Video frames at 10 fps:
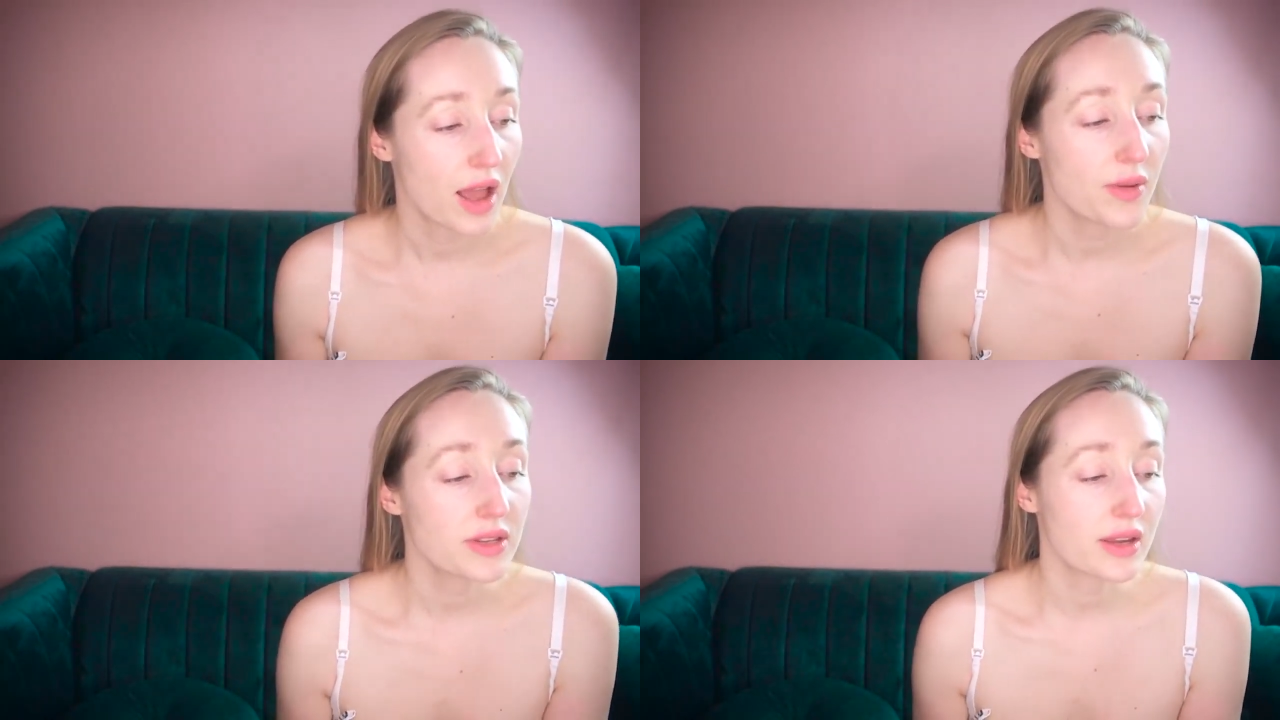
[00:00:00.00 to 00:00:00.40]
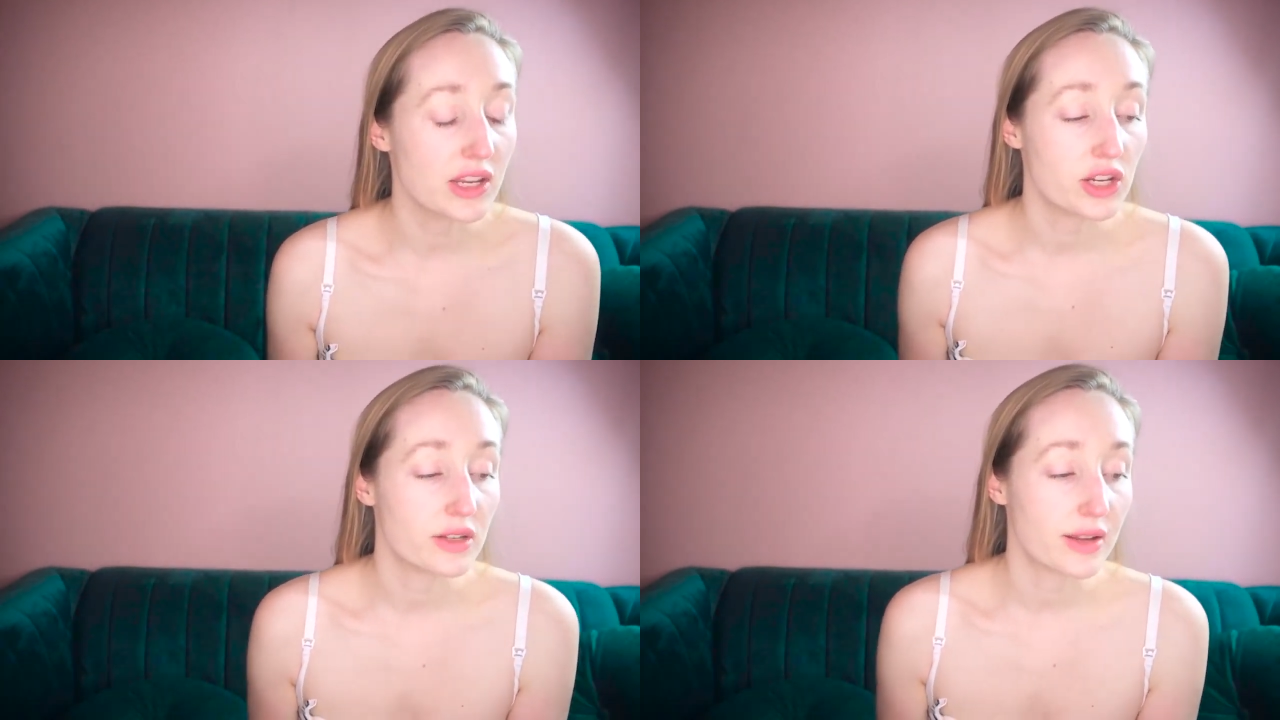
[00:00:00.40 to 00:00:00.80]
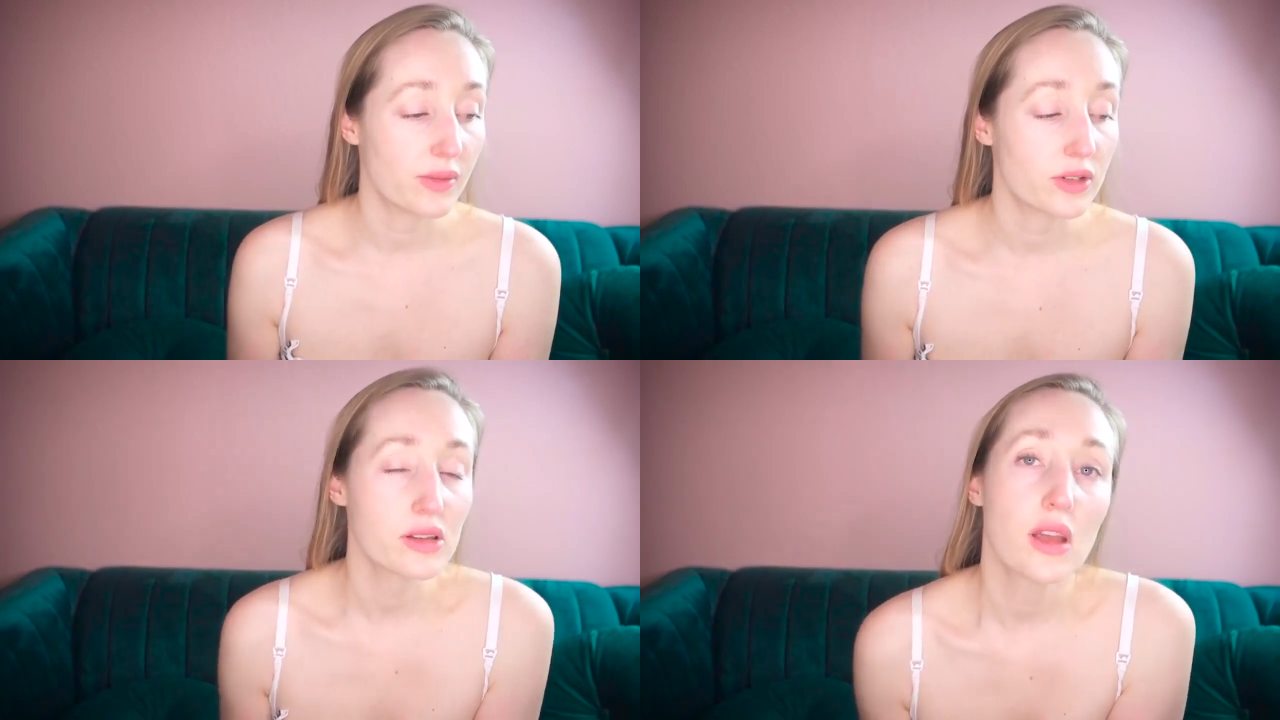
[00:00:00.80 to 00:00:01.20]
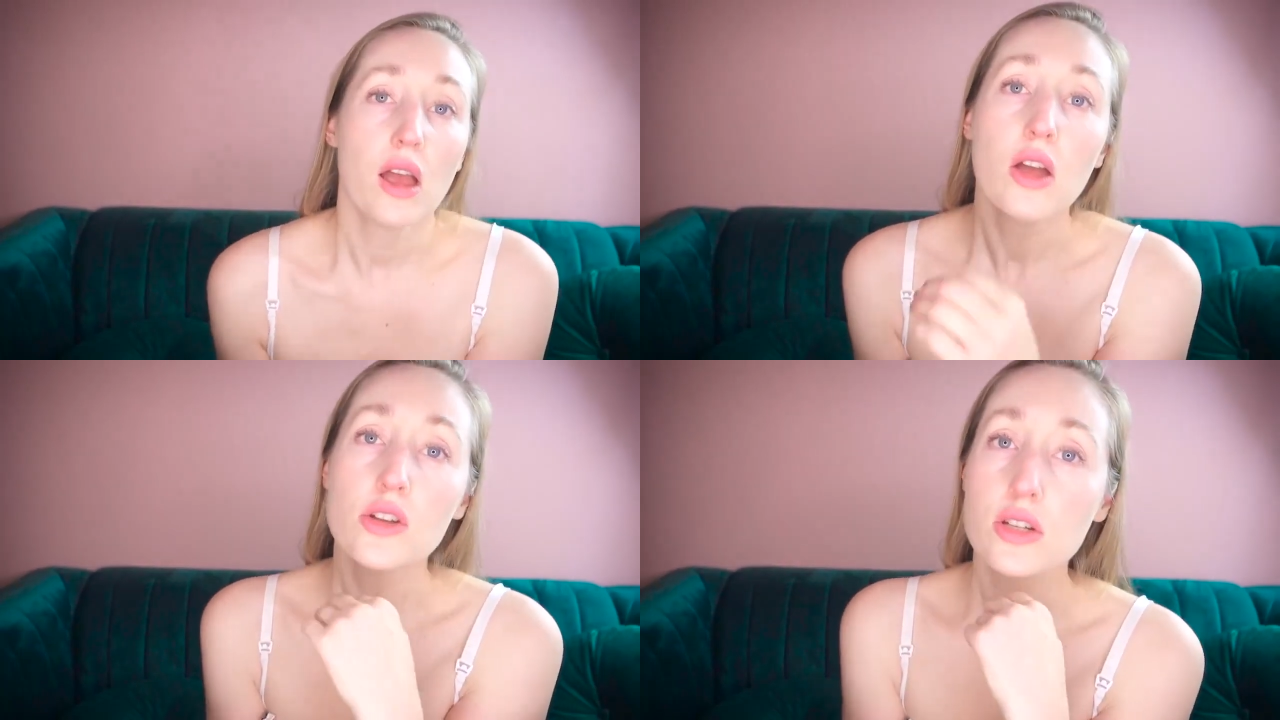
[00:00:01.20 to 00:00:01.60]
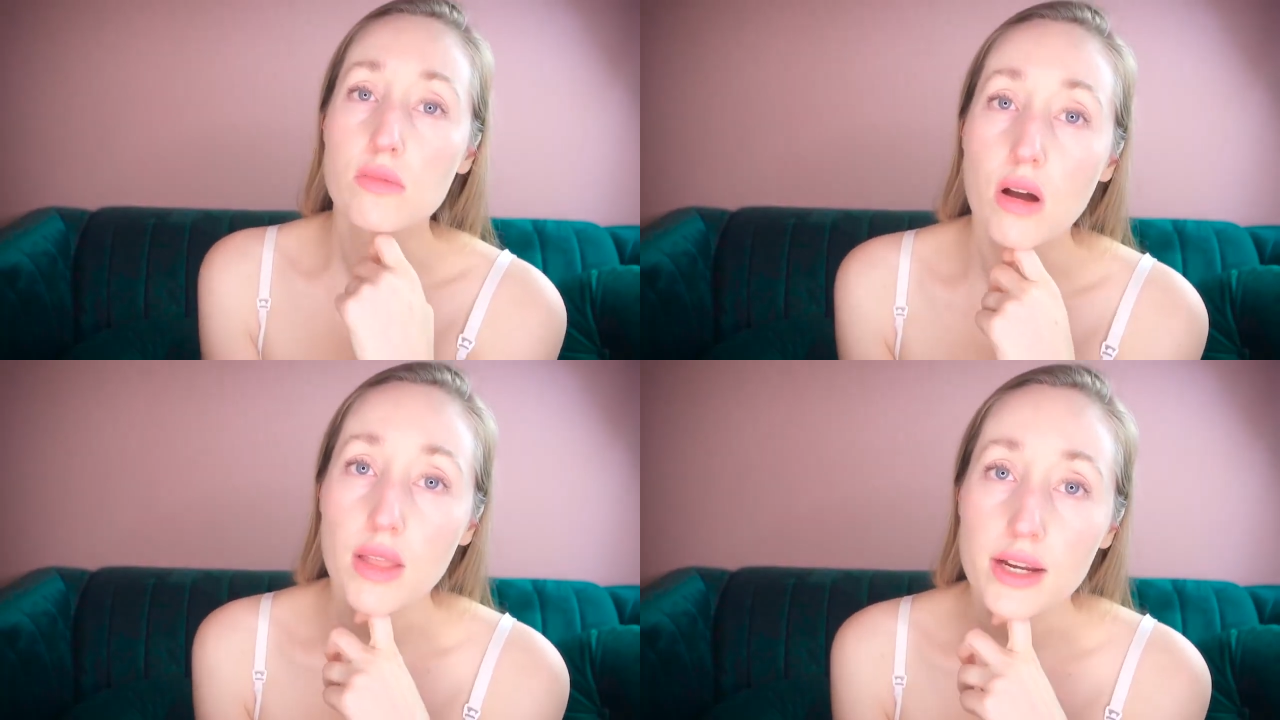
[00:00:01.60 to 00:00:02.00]
I was thinking cheese sandwiches. Do
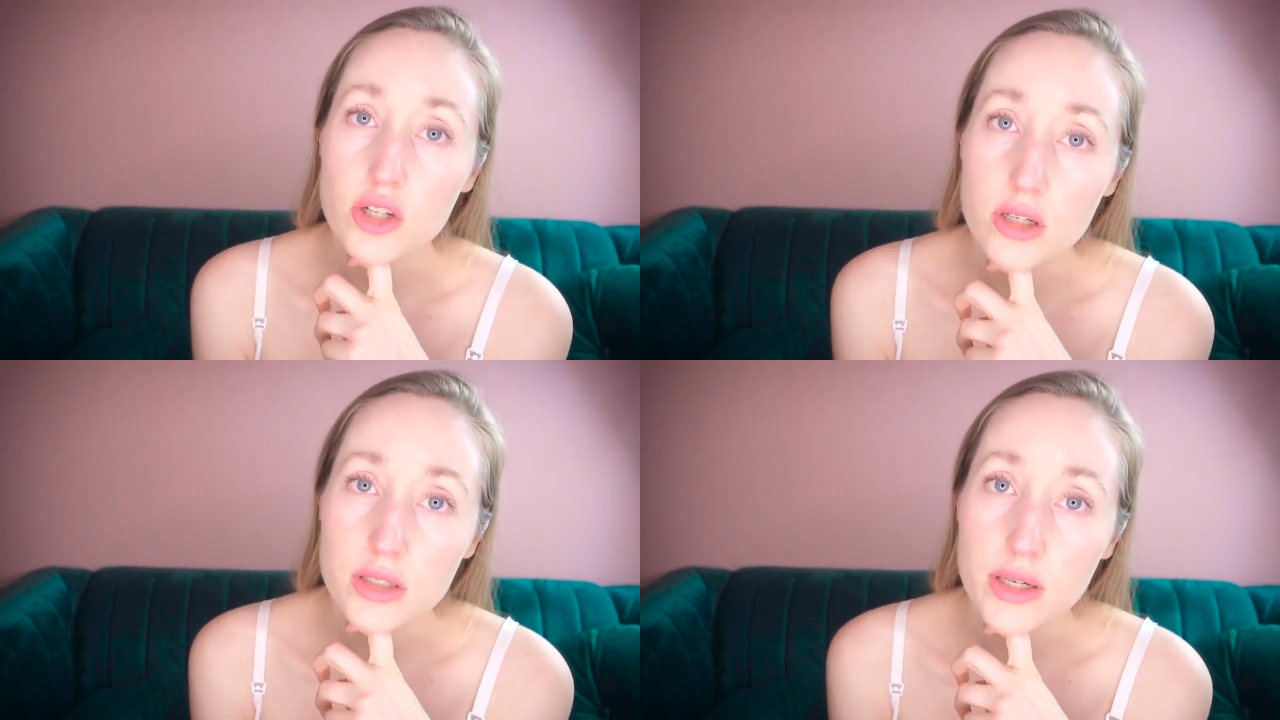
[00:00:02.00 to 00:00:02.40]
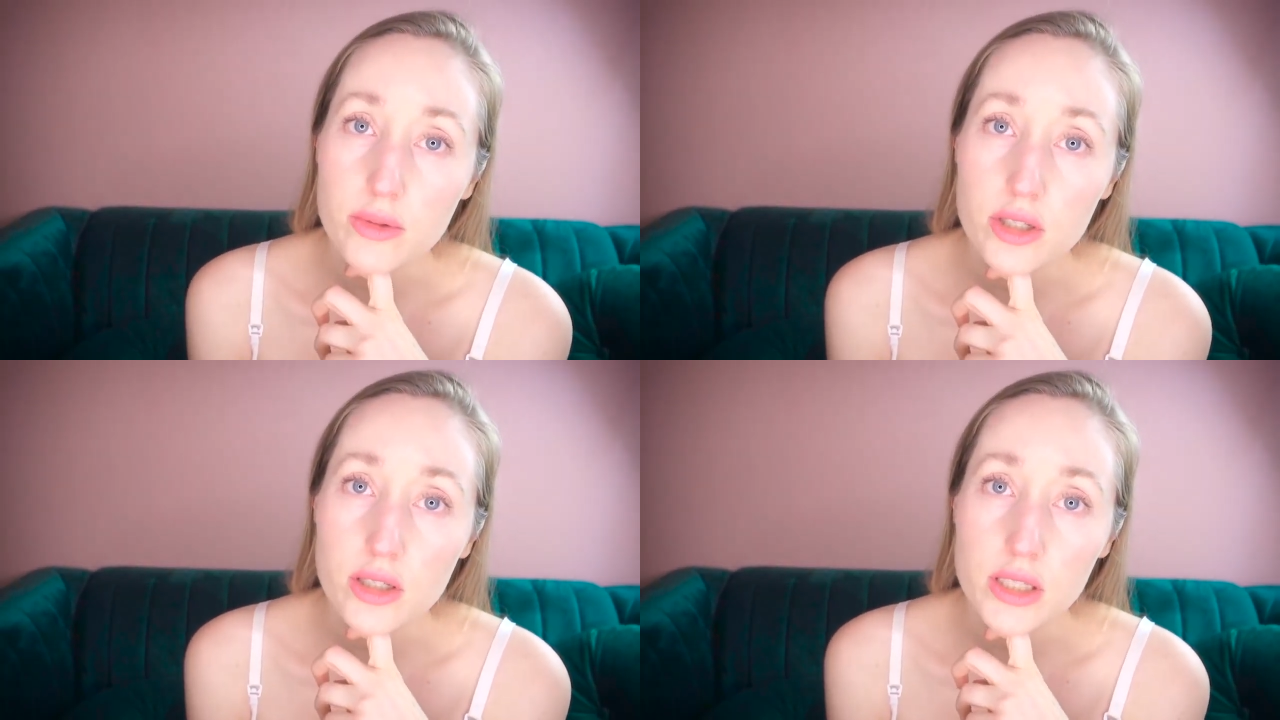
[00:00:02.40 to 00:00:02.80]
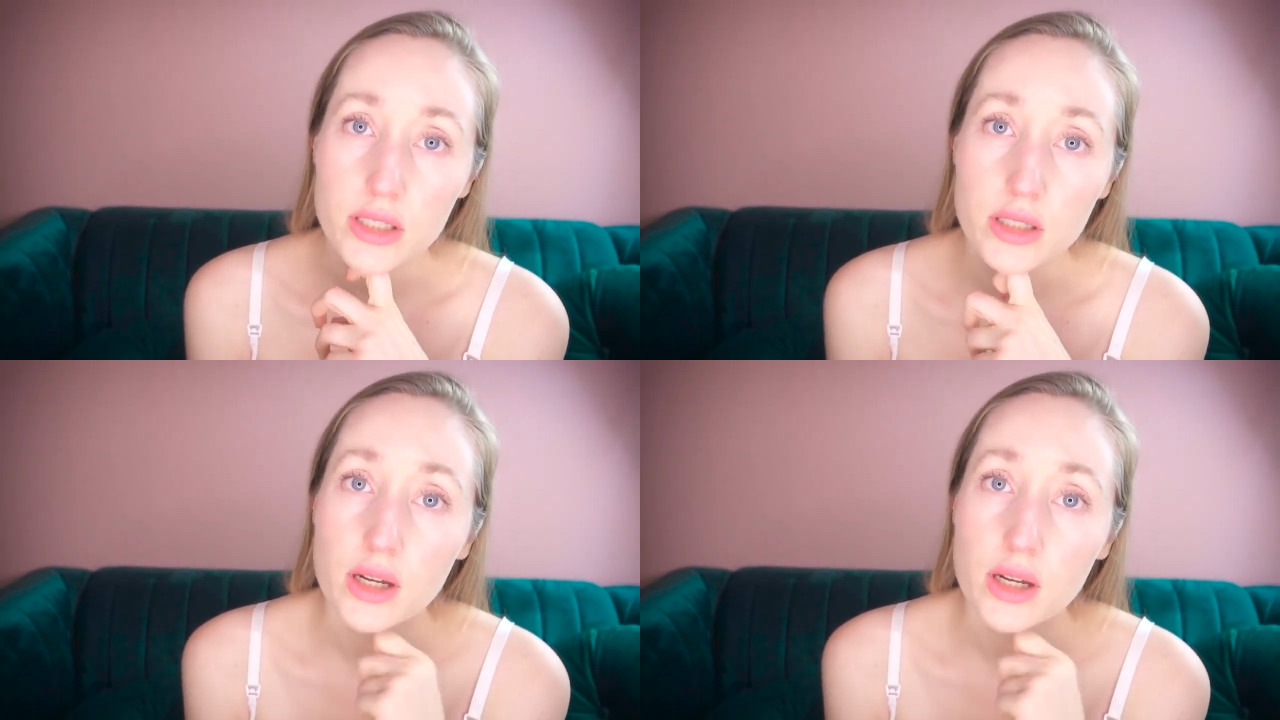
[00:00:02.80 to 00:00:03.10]
you all like cheese sandwiches?